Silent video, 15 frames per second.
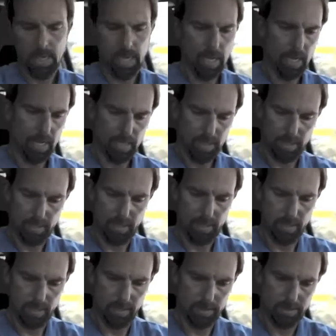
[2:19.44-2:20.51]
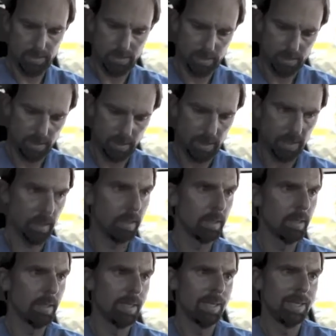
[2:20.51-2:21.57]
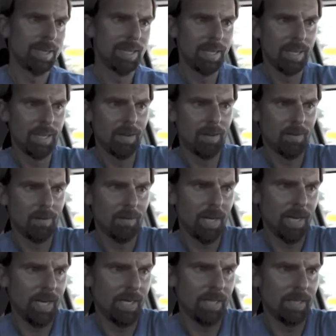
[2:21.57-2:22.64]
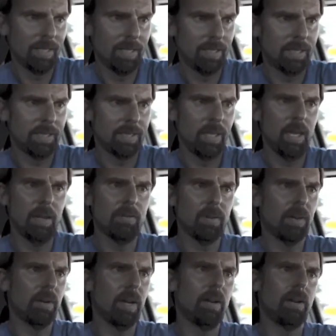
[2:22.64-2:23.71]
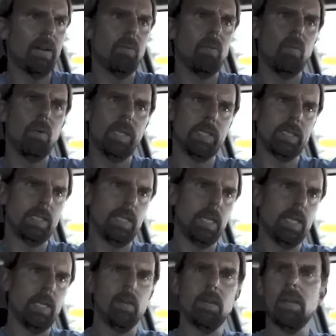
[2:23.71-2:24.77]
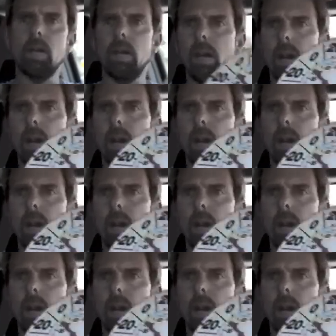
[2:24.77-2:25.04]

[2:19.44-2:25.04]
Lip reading: and it is hovering right around 110,